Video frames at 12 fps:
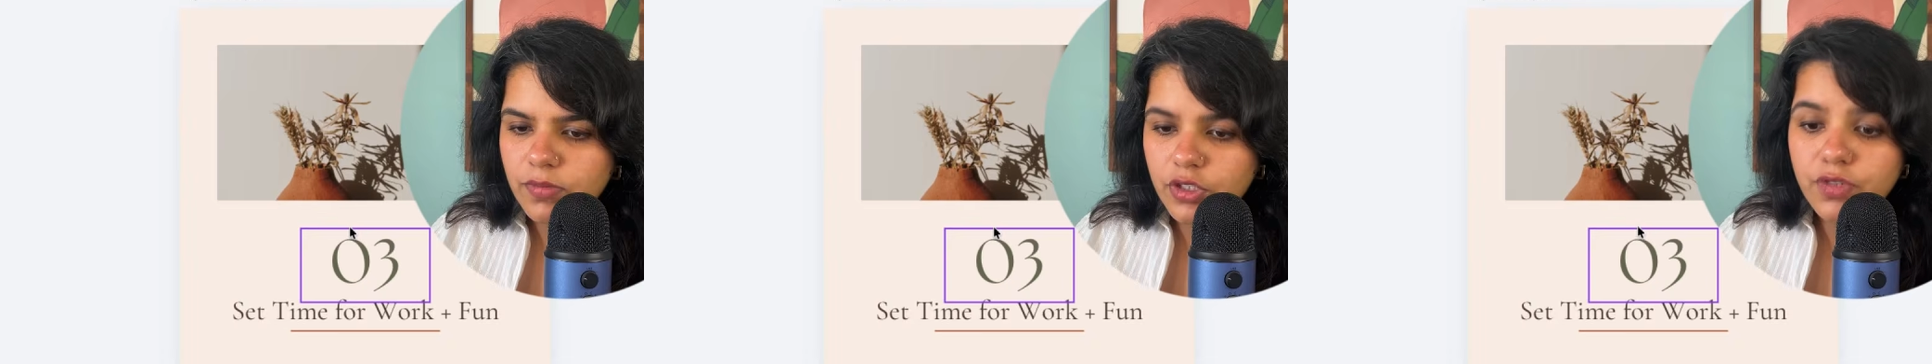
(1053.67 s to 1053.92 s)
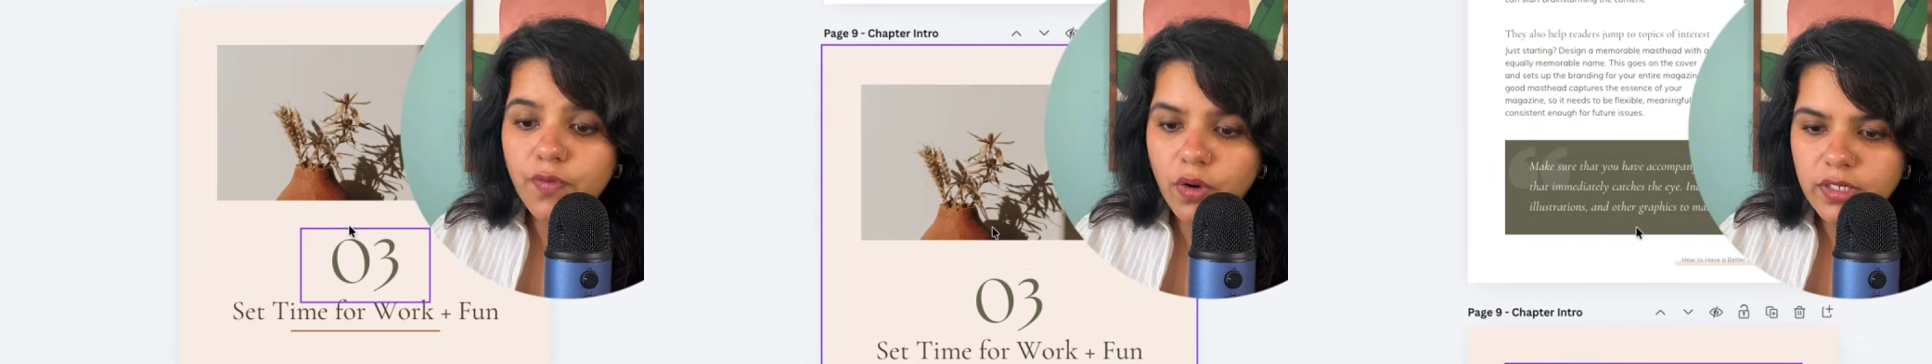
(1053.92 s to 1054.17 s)

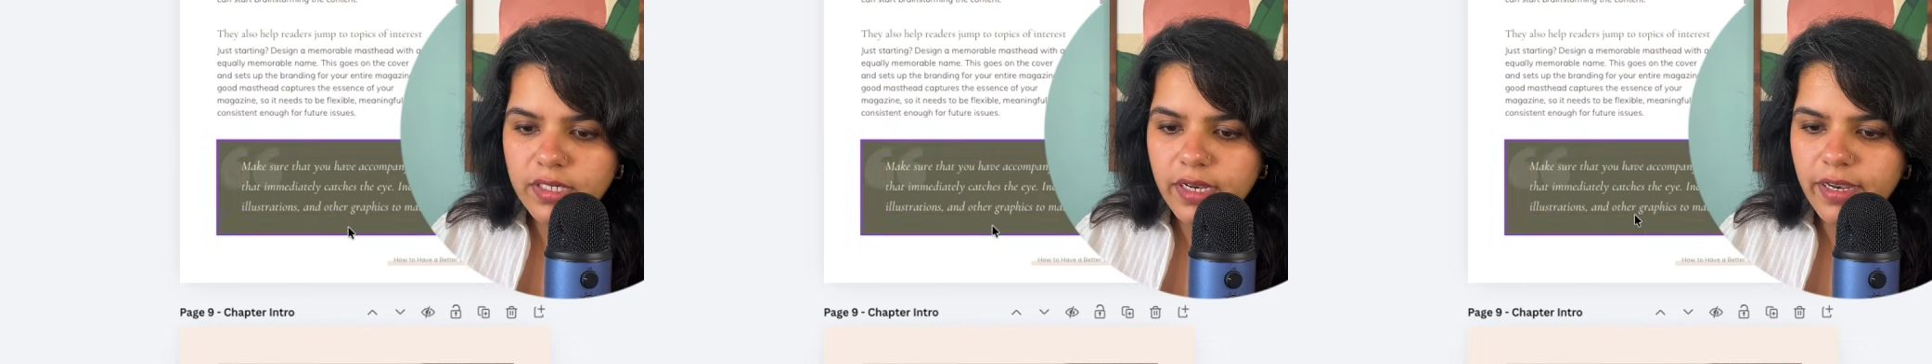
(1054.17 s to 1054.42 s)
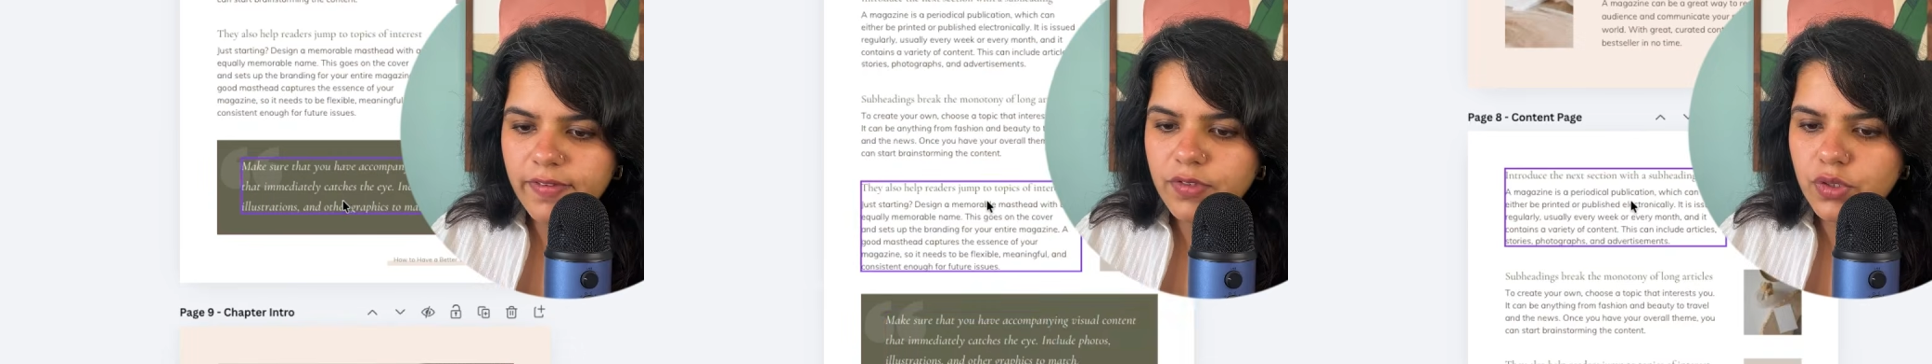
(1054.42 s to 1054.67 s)
Just fonts are
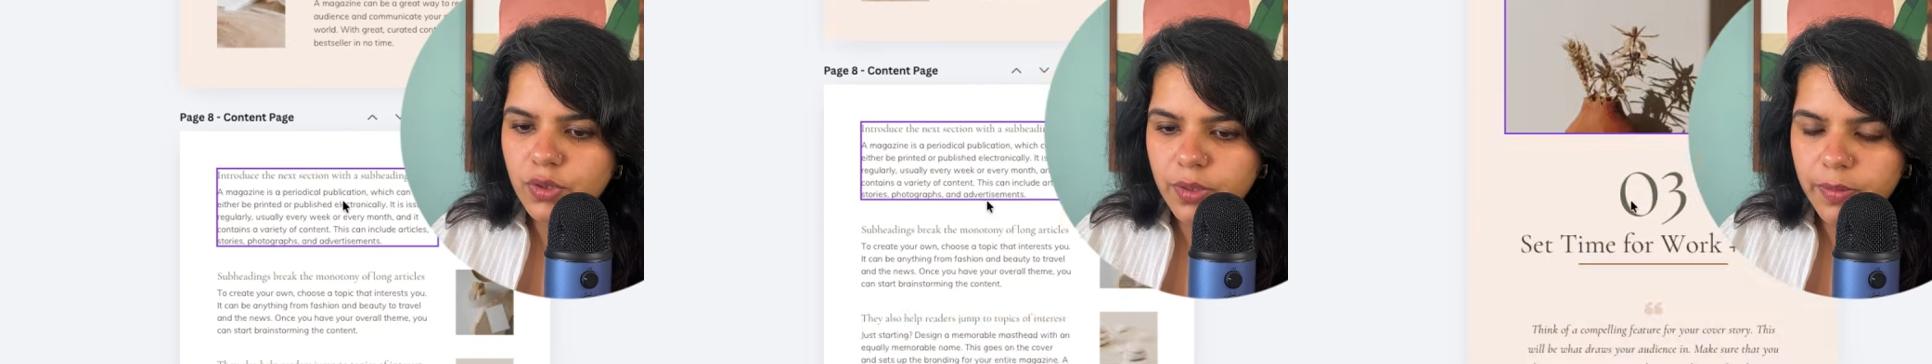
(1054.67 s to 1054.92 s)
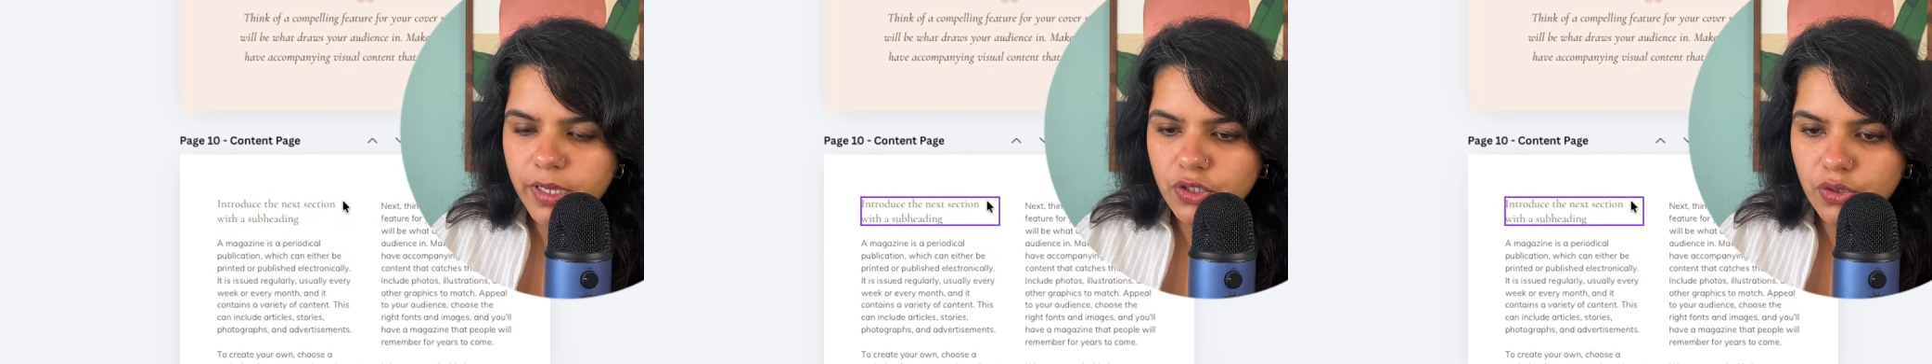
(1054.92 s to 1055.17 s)
left, so you
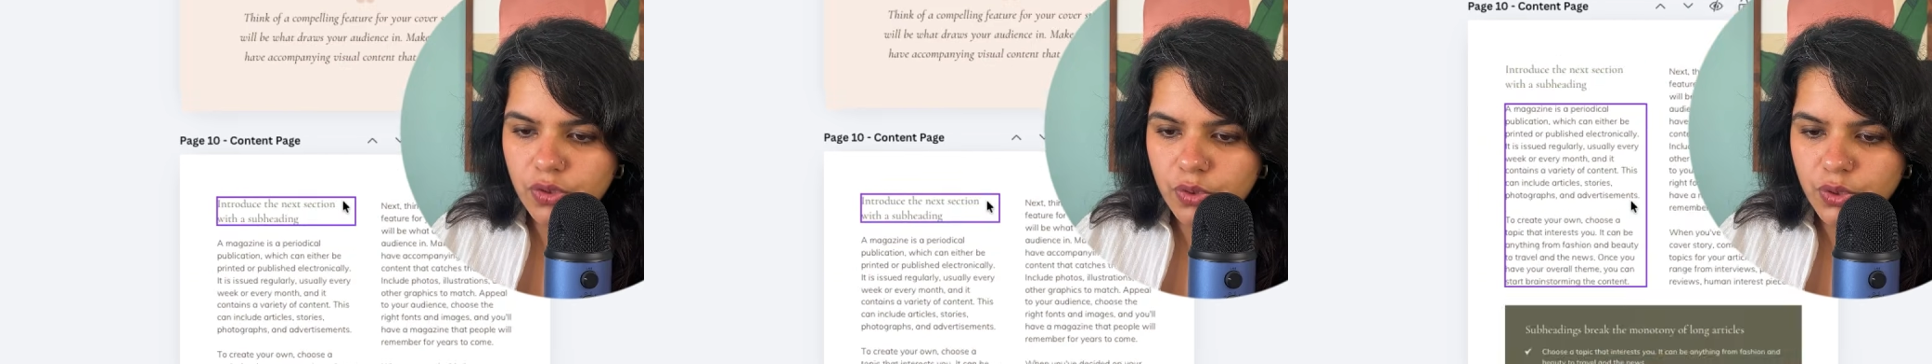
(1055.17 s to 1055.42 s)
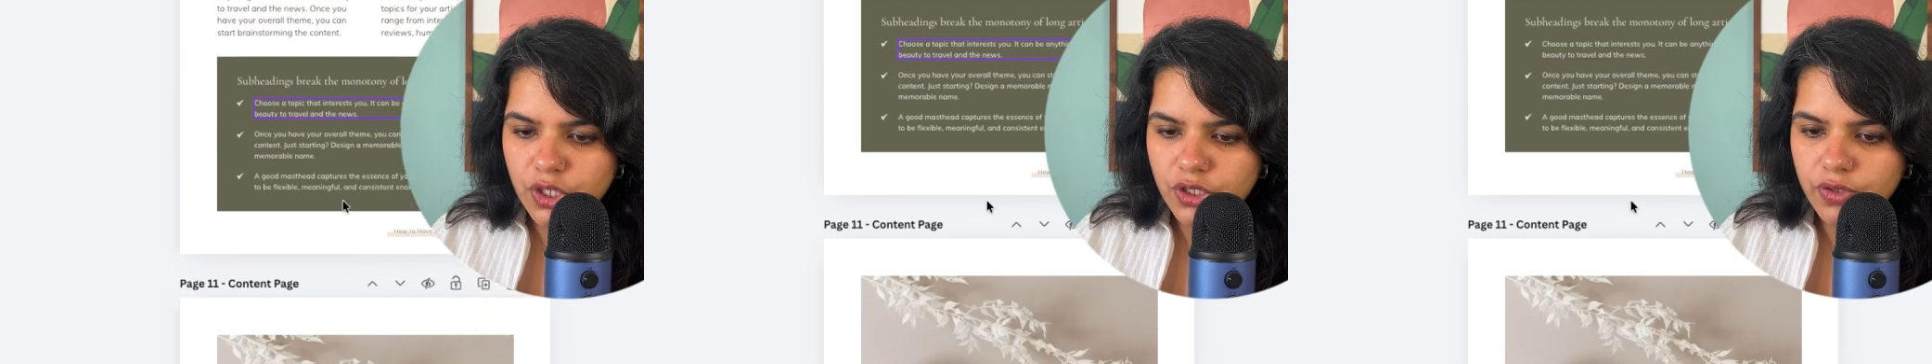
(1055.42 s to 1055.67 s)
can make sure
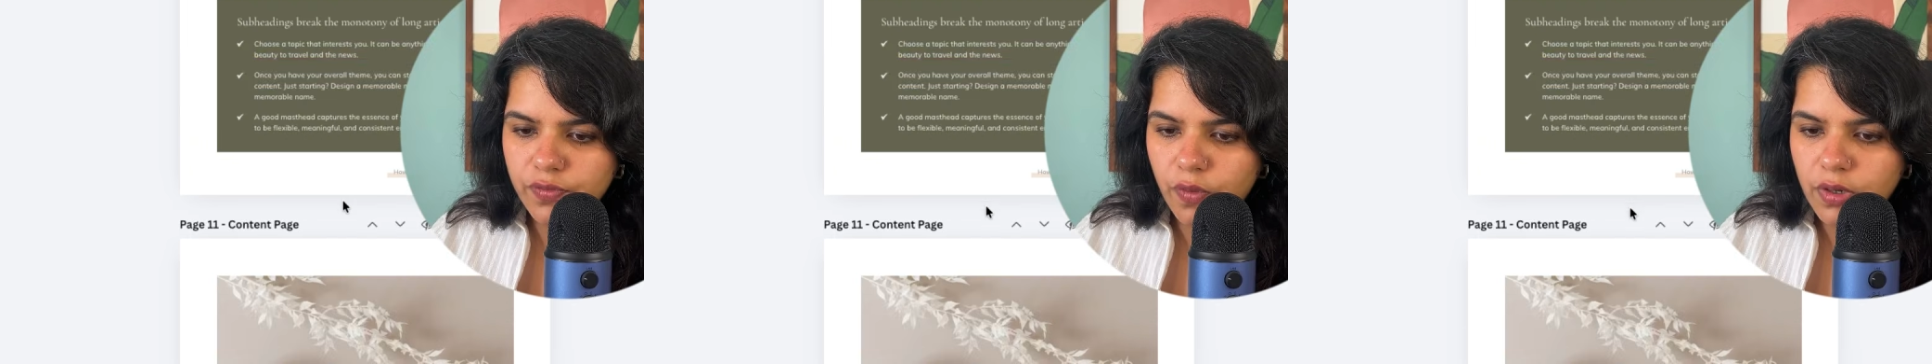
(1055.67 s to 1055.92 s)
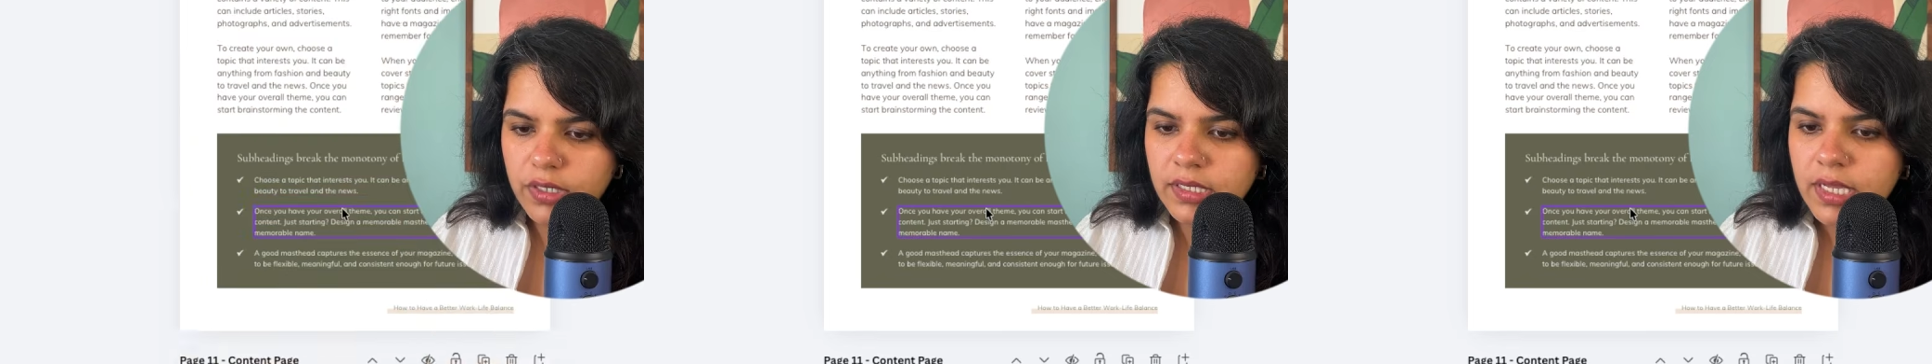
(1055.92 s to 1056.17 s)
you change the
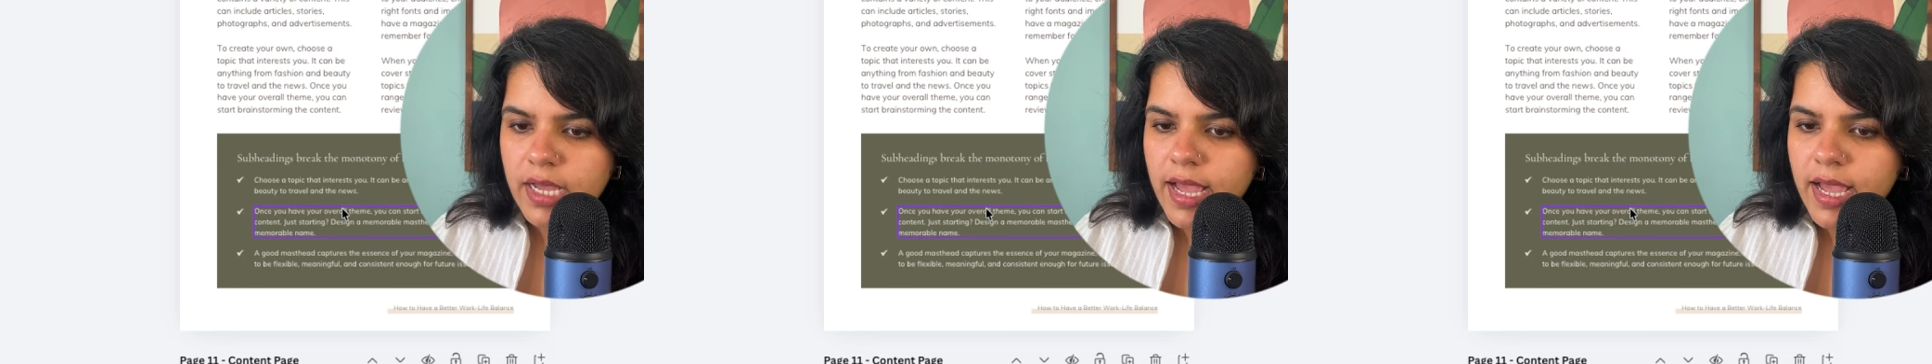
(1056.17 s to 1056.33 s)
fonts.